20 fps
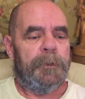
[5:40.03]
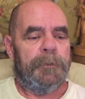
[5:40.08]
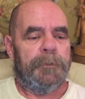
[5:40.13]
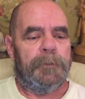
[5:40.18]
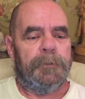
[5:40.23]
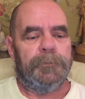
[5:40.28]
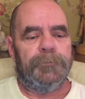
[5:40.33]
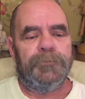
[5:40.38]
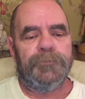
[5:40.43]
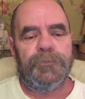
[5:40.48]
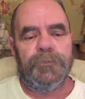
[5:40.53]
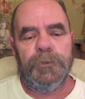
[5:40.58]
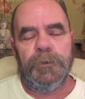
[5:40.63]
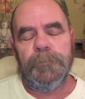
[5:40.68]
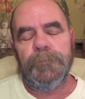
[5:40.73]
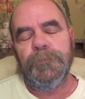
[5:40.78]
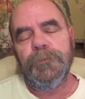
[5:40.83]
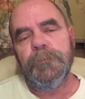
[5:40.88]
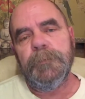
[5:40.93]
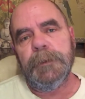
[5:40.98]
extreme
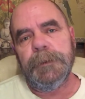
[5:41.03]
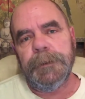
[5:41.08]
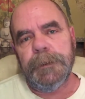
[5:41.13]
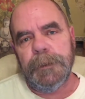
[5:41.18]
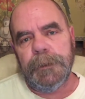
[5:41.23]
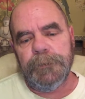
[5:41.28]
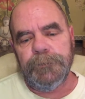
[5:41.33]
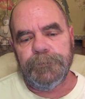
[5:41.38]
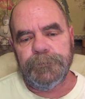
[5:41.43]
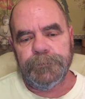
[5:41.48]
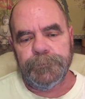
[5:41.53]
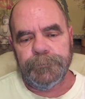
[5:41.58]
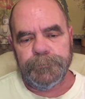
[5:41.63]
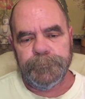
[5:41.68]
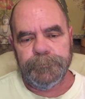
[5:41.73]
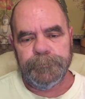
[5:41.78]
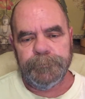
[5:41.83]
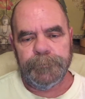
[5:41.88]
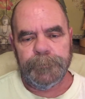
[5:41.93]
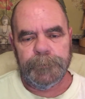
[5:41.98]
humiliation,
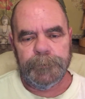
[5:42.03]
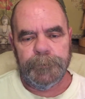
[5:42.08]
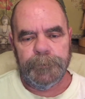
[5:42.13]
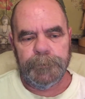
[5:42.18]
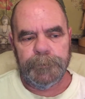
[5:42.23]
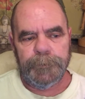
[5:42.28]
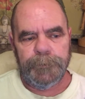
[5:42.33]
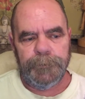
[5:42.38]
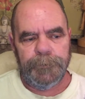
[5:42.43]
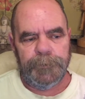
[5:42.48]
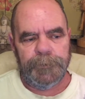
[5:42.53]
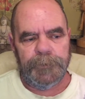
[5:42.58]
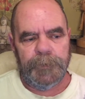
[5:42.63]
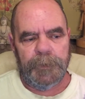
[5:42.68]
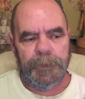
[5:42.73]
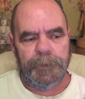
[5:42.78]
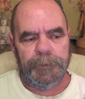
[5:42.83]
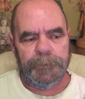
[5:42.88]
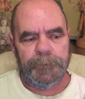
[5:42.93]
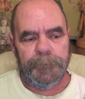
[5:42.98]
including
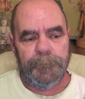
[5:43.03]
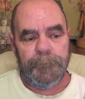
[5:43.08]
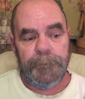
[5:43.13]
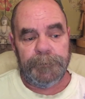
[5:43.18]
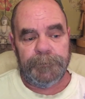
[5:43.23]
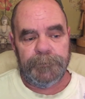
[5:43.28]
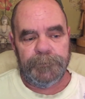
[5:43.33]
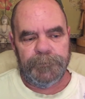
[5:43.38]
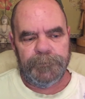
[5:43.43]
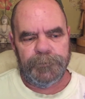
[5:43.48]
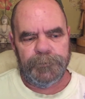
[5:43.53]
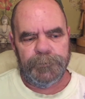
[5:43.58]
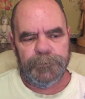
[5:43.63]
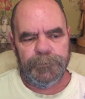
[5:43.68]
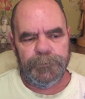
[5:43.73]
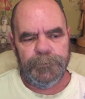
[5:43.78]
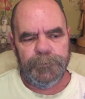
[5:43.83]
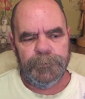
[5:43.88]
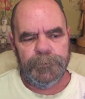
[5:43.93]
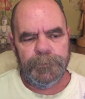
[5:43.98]
not limited to
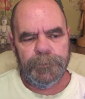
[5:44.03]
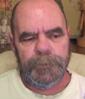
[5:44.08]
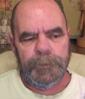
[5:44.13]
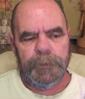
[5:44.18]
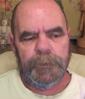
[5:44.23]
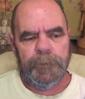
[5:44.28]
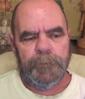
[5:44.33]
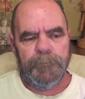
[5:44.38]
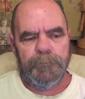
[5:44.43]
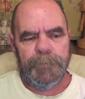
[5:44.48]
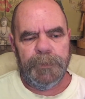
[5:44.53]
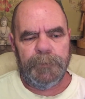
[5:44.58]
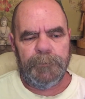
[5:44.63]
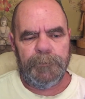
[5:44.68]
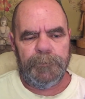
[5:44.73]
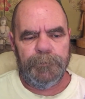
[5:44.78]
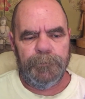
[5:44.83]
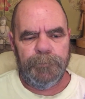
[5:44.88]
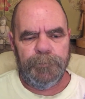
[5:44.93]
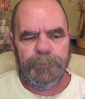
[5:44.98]
belt
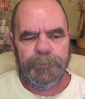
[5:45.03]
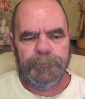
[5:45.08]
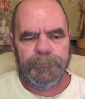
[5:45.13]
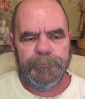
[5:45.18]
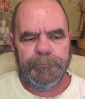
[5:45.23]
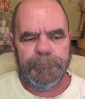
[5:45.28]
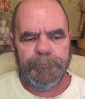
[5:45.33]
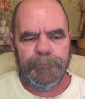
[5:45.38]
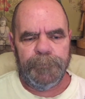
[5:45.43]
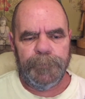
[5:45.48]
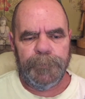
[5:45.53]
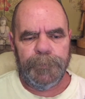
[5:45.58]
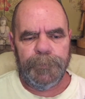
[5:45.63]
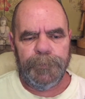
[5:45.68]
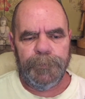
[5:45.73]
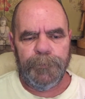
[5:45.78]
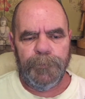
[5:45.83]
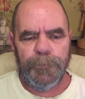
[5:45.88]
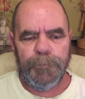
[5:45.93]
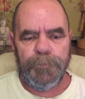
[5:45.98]
looping,
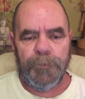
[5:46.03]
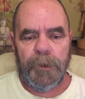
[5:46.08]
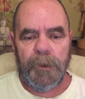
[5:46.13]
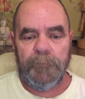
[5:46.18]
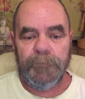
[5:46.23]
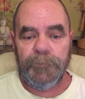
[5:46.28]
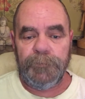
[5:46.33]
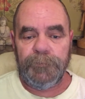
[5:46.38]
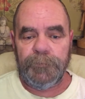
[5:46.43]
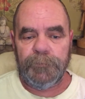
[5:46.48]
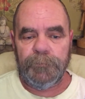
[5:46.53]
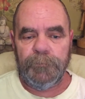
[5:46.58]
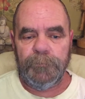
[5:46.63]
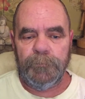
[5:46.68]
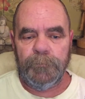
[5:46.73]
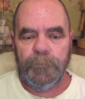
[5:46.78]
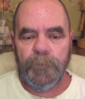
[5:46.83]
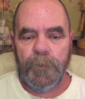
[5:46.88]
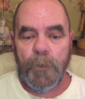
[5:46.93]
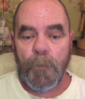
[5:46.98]
no privacy,
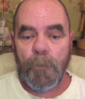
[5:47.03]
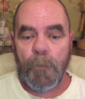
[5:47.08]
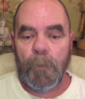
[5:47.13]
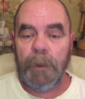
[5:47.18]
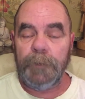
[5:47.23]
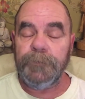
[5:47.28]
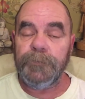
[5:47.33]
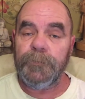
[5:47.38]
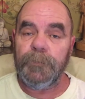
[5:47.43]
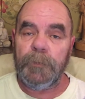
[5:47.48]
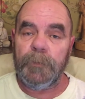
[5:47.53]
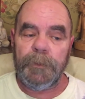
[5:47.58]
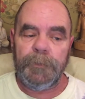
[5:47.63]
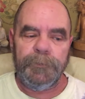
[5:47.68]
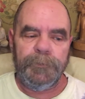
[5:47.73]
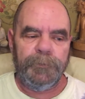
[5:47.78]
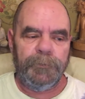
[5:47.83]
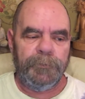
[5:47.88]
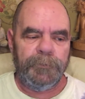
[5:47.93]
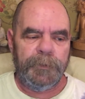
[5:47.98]
watched while
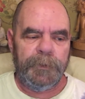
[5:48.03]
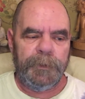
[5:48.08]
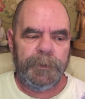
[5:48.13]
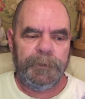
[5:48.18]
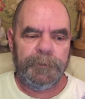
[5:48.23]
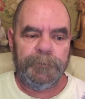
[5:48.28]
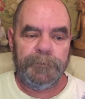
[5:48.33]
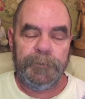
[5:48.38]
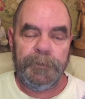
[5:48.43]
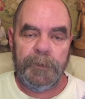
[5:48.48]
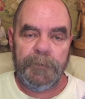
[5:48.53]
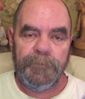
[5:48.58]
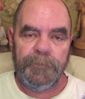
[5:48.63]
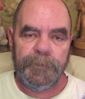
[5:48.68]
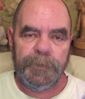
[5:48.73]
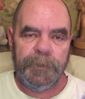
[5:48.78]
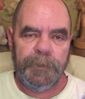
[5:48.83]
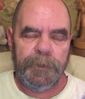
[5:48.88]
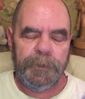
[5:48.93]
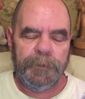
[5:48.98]
urinating,
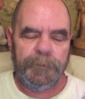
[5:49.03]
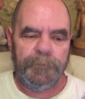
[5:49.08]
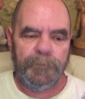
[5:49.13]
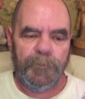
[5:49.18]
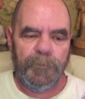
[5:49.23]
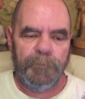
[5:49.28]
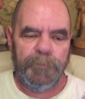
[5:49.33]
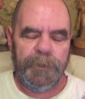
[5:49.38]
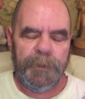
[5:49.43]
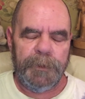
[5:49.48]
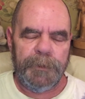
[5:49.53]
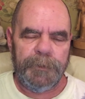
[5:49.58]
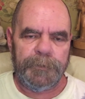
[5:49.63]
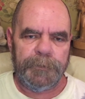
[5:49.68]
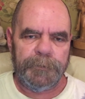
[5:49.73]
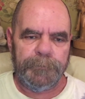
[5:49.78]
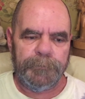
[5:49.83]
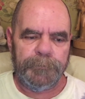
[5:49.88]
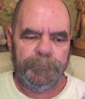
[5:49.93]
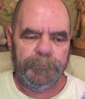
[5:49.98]
defecating, or bathing,
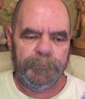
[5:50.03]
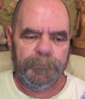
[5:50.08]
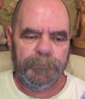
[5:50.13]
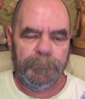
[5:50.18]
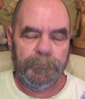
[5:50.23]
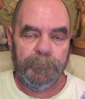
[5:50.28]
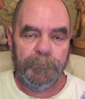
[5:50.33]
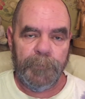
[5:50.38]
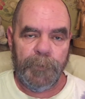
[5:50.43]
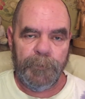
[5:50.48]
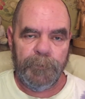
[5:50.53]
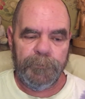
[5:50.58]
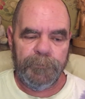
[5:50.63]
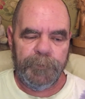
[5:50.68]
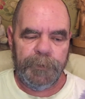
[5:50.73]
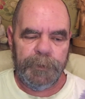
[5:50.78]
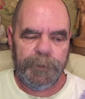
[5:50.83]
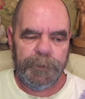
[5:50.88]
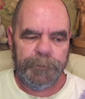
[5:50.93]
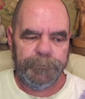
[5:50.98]

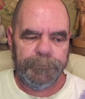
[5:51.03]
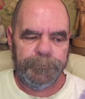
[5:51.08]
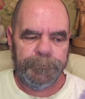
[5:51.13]
motivating.